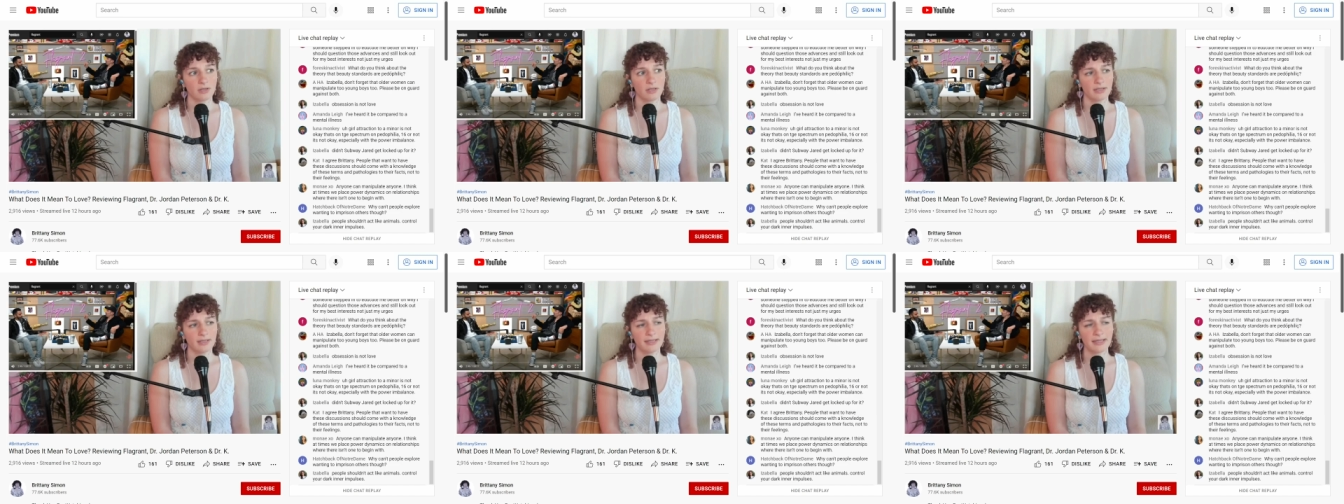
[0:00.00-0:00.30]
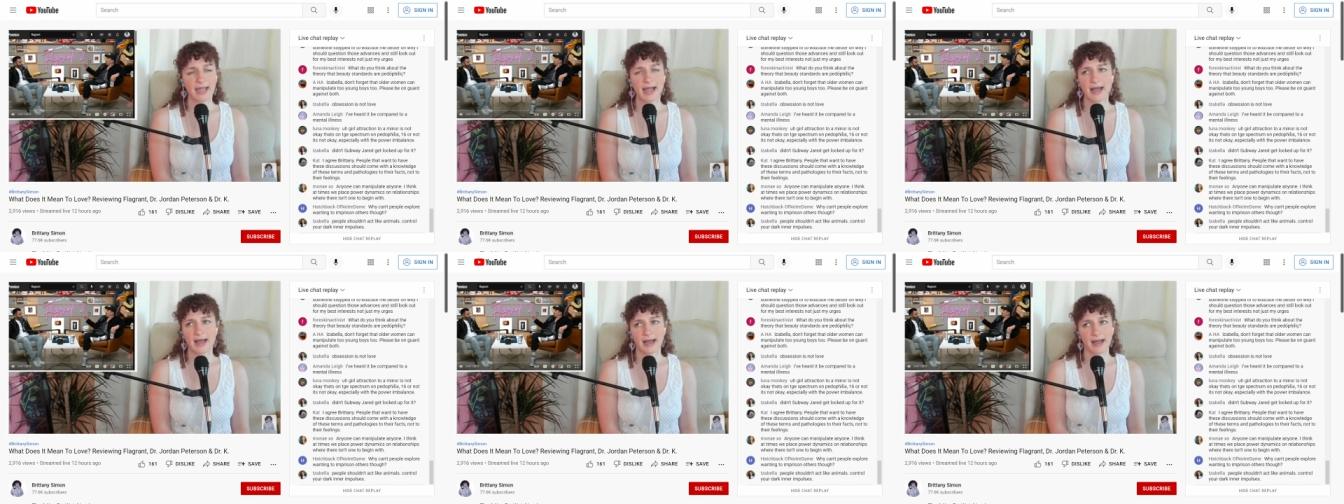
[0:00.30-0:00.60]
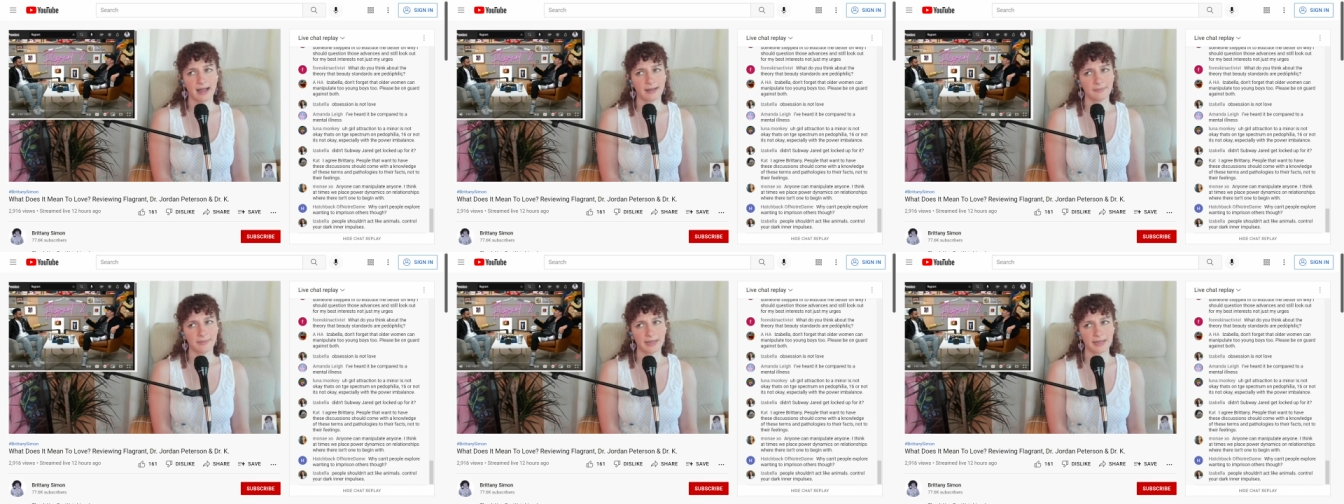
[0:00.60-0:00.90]
yeah,
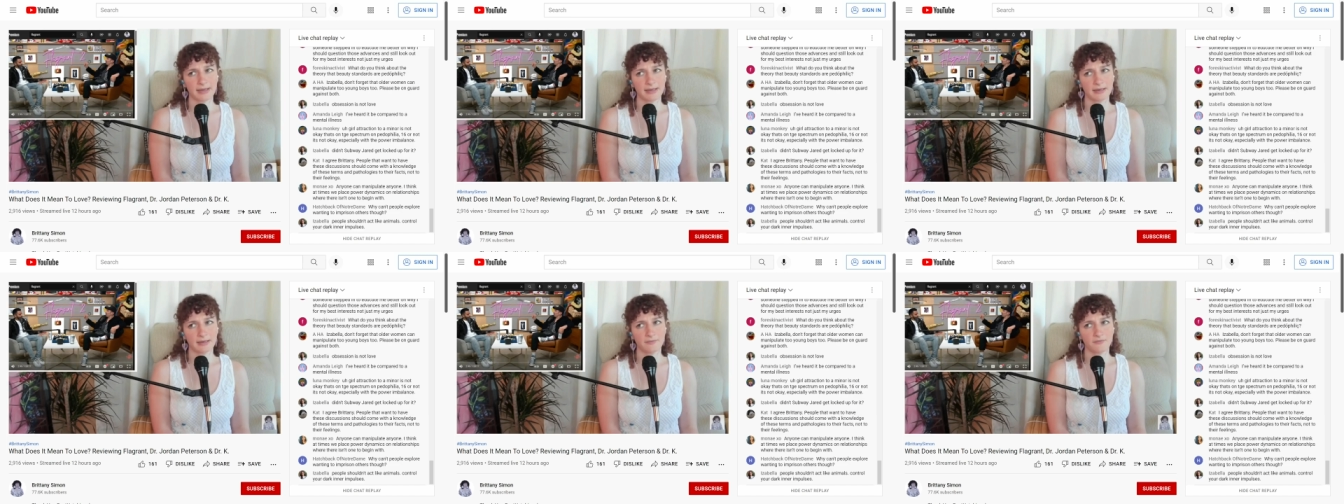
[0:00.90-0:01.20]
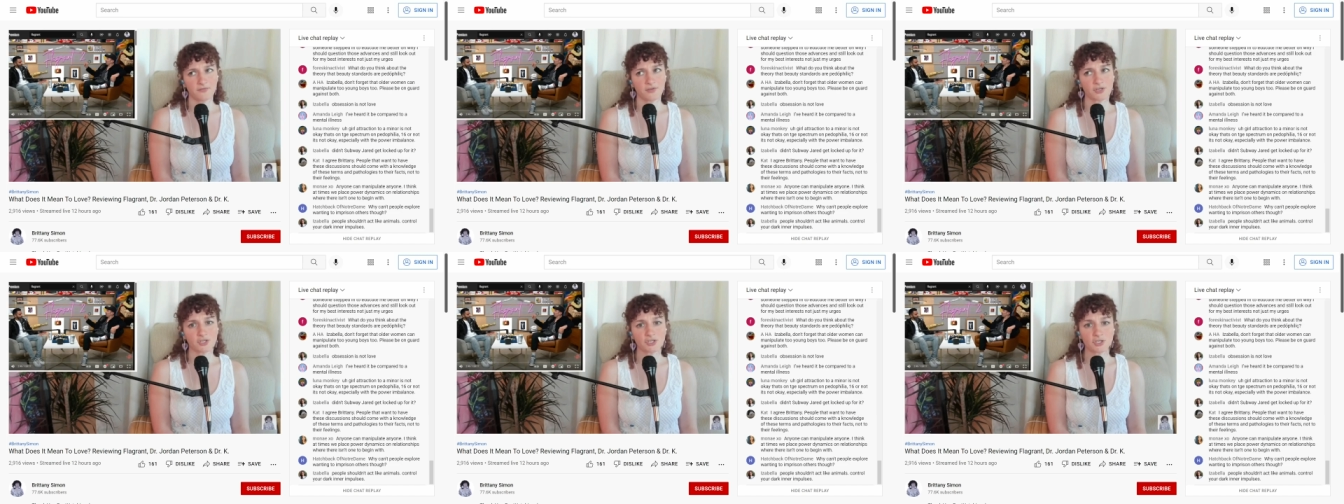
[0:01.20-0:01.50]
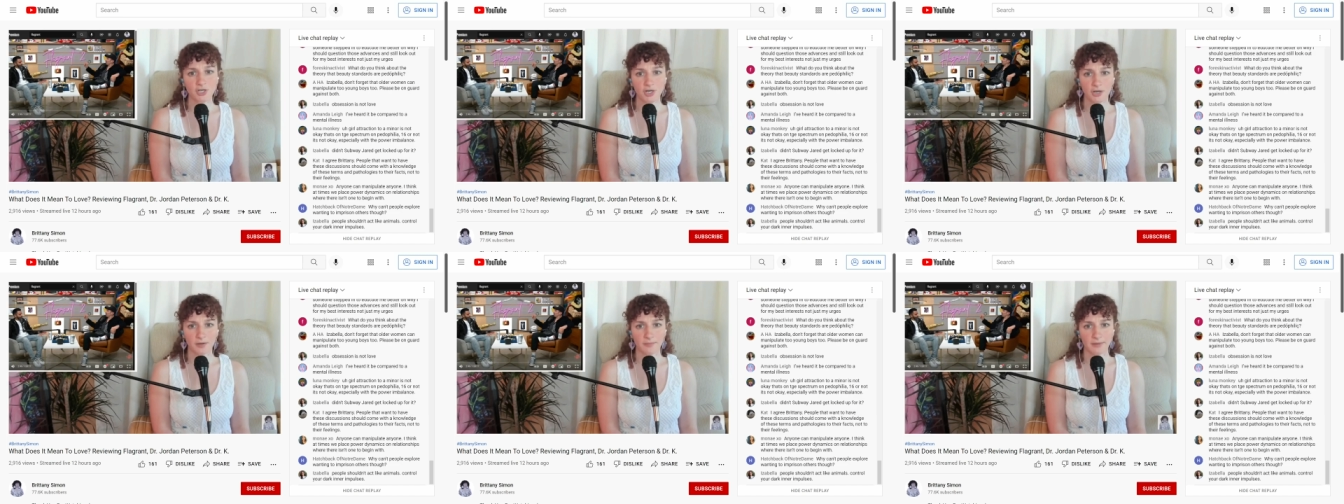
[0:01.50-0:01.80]
I mean, for
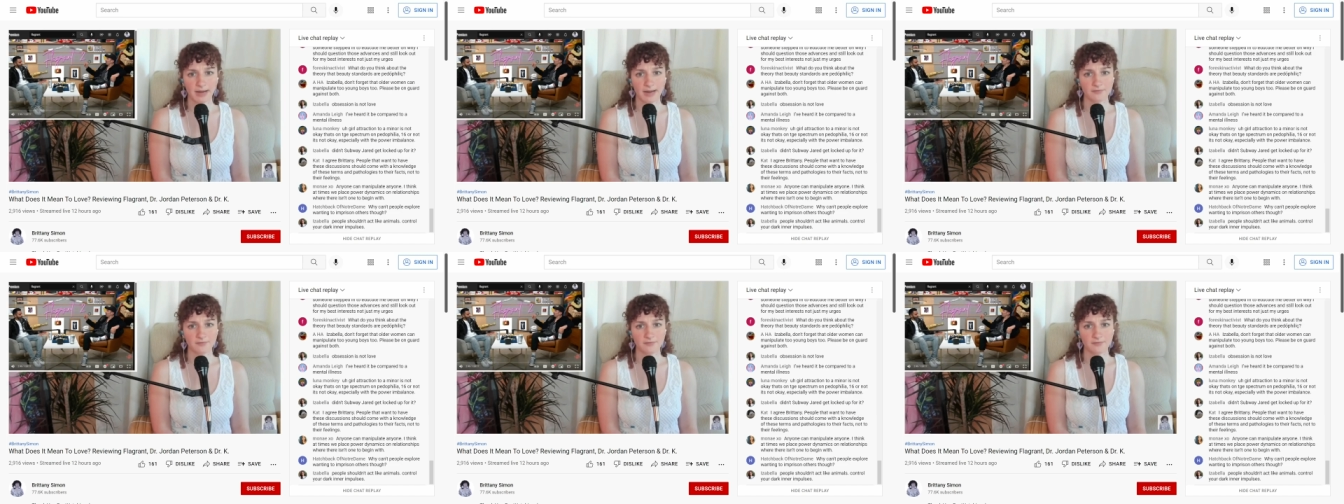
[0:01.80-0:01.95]
sure. But